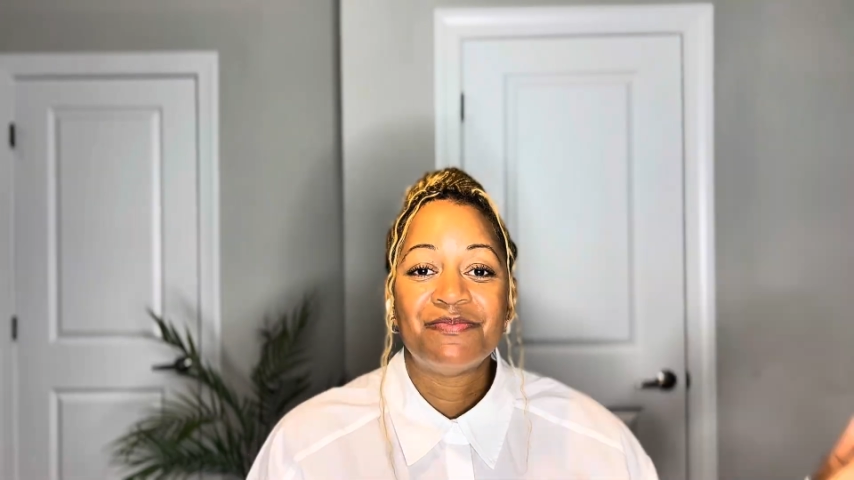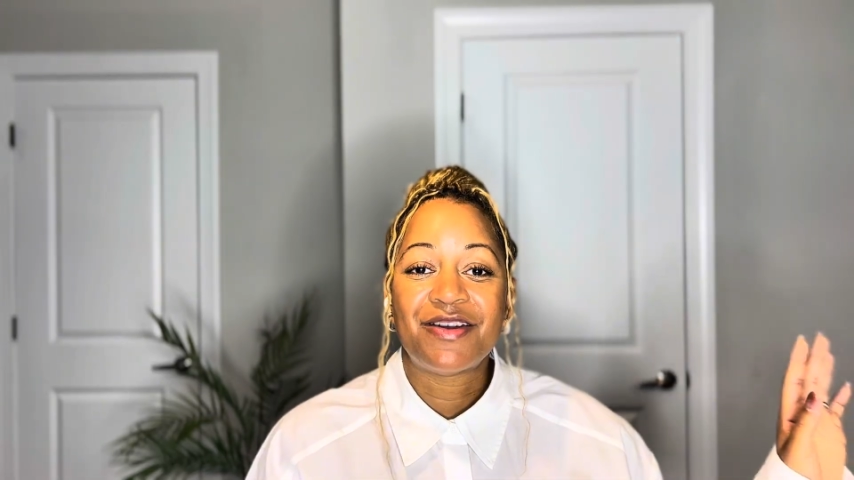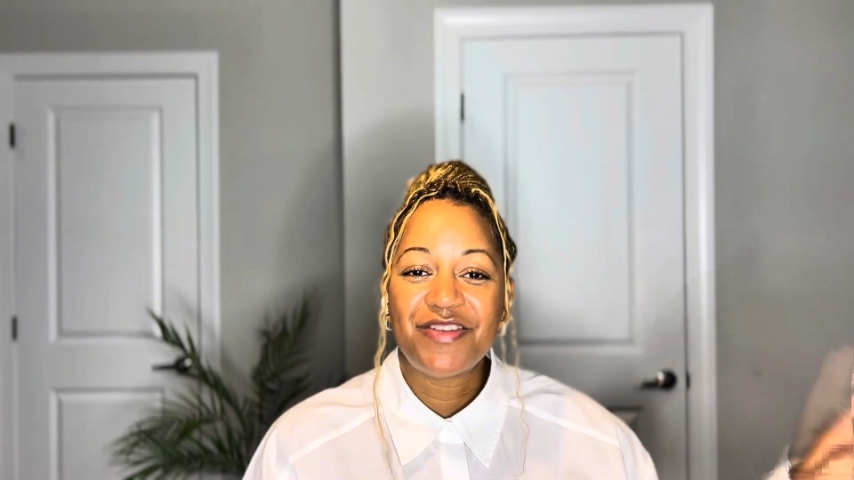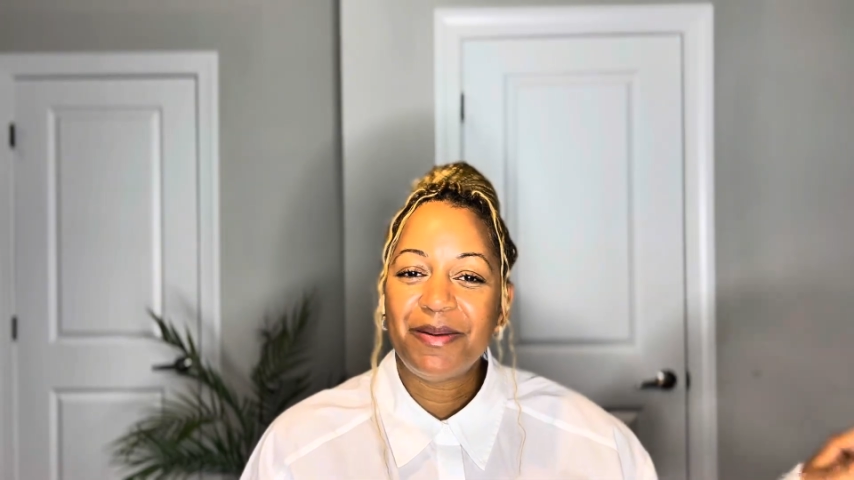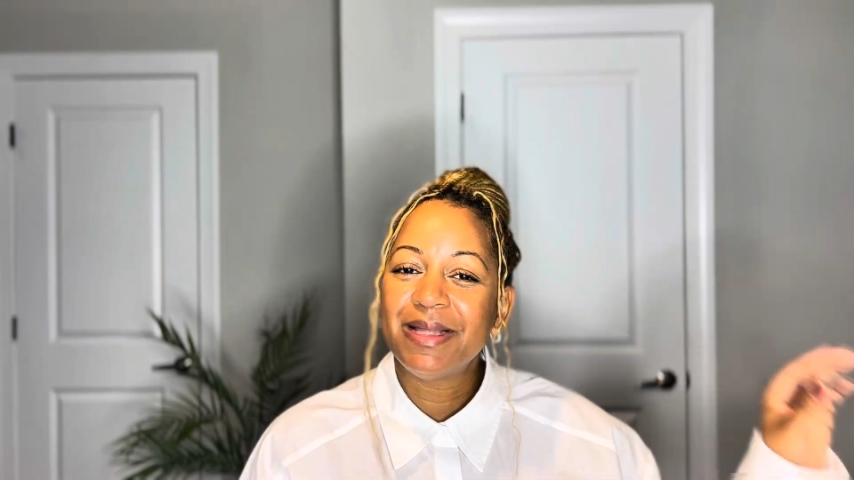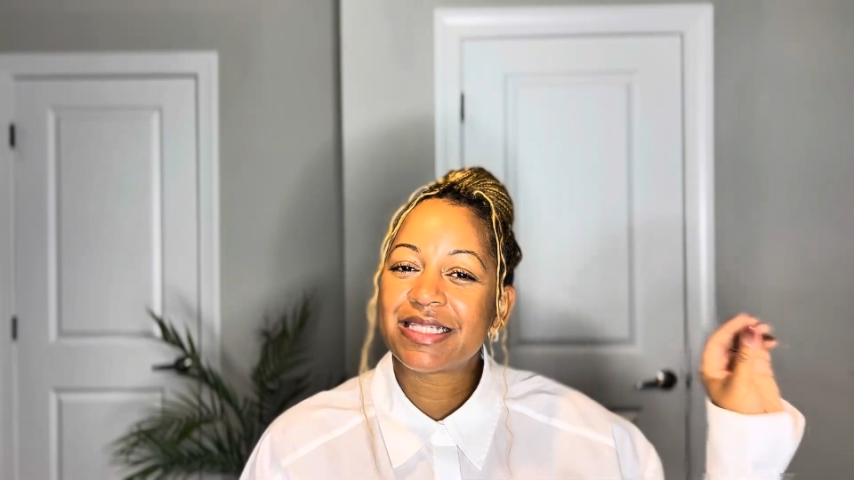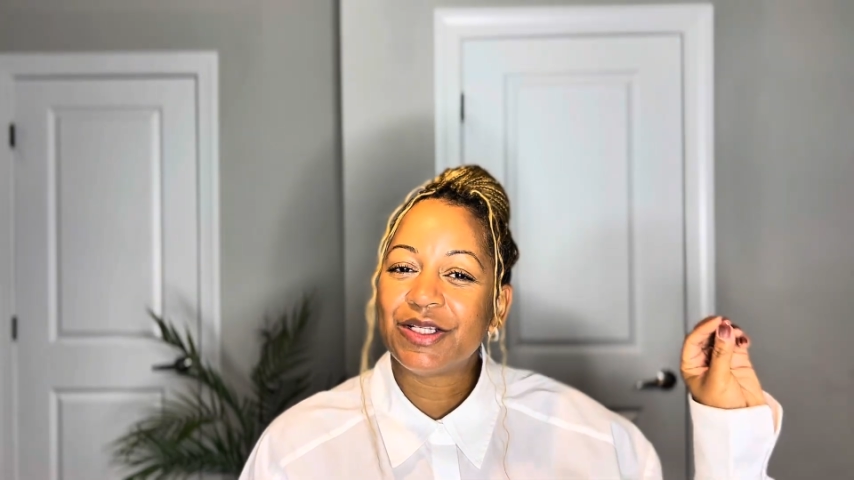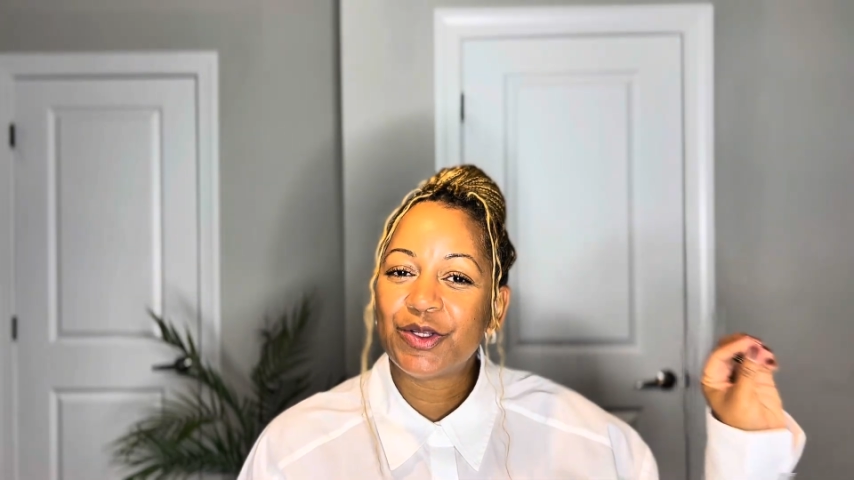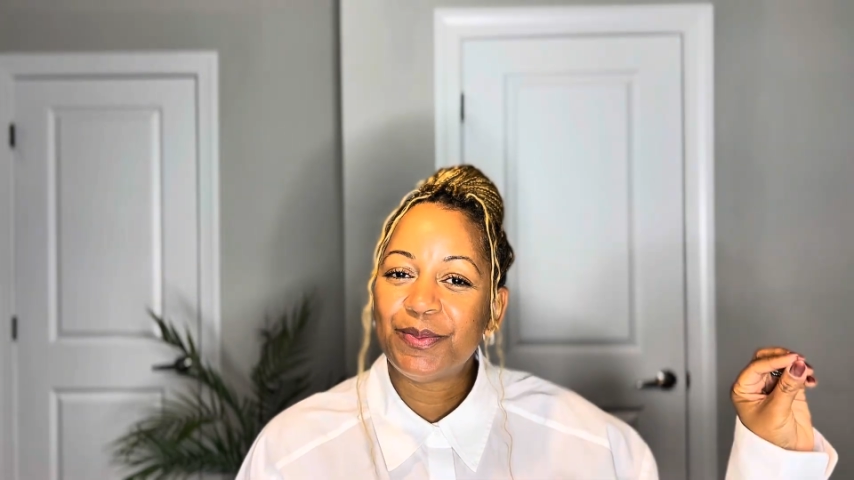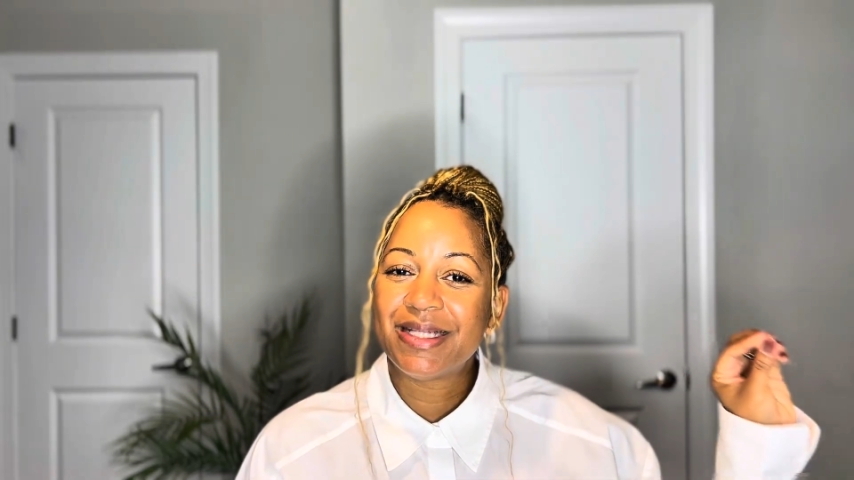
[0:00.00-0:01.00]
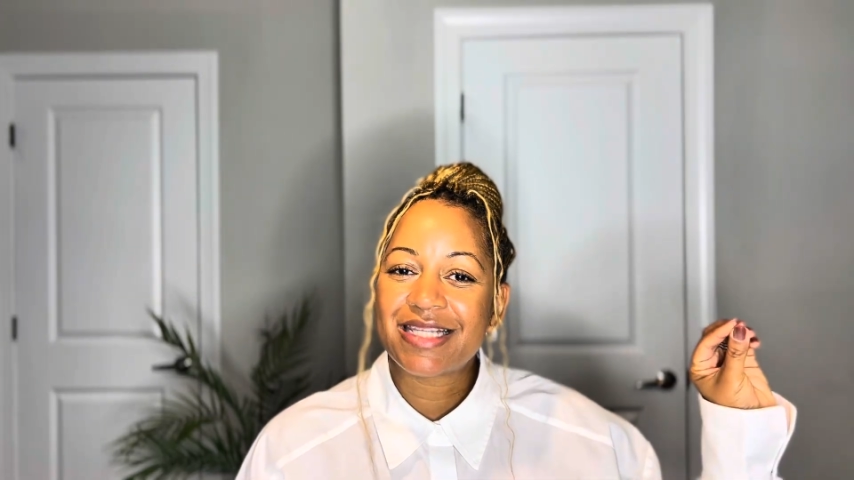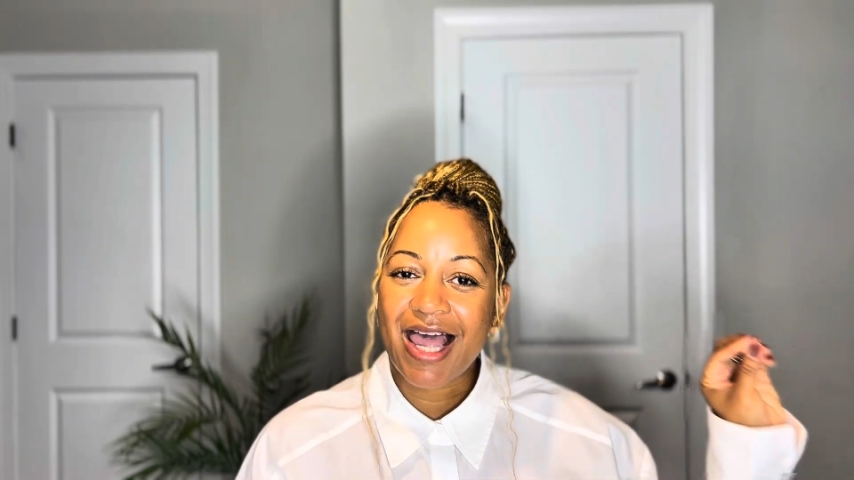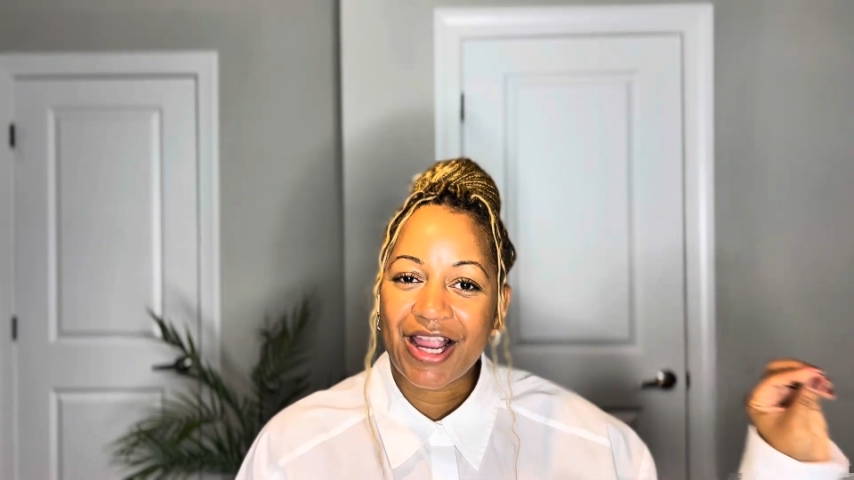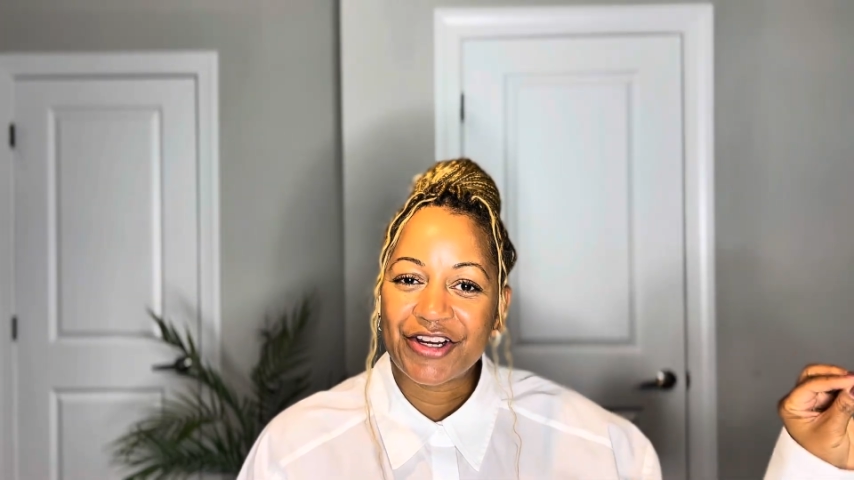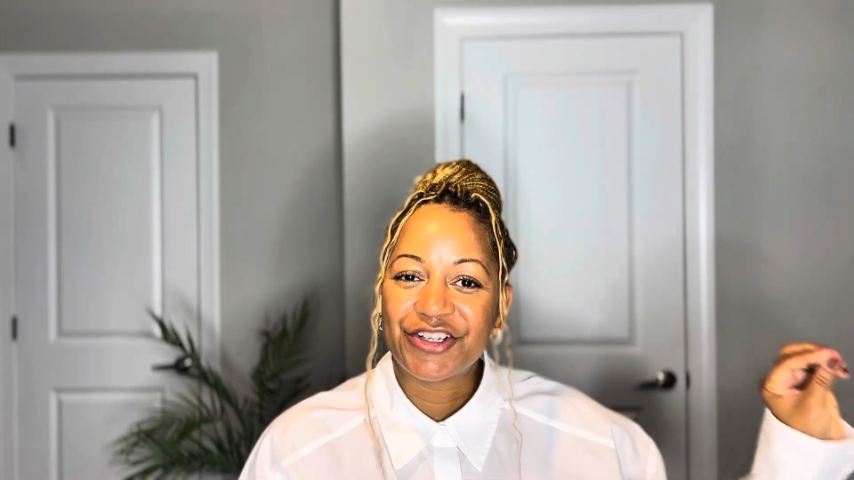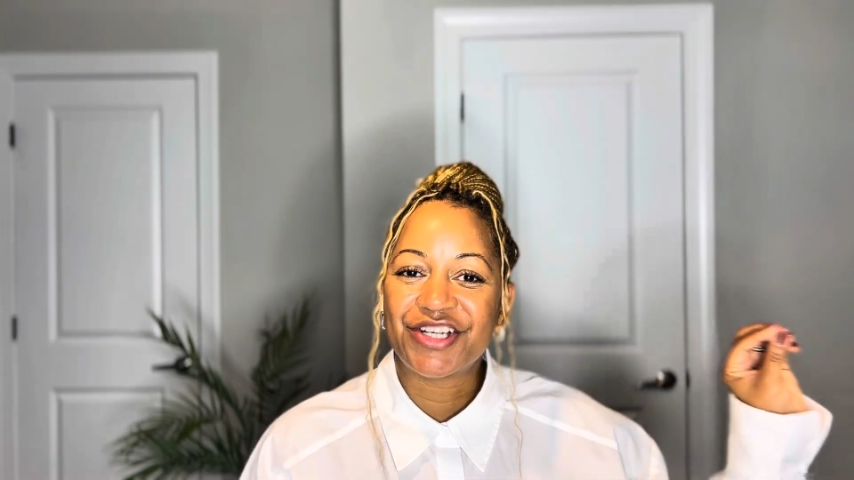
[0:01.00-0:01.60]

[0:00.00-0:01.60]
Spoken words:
My family's a little bit tired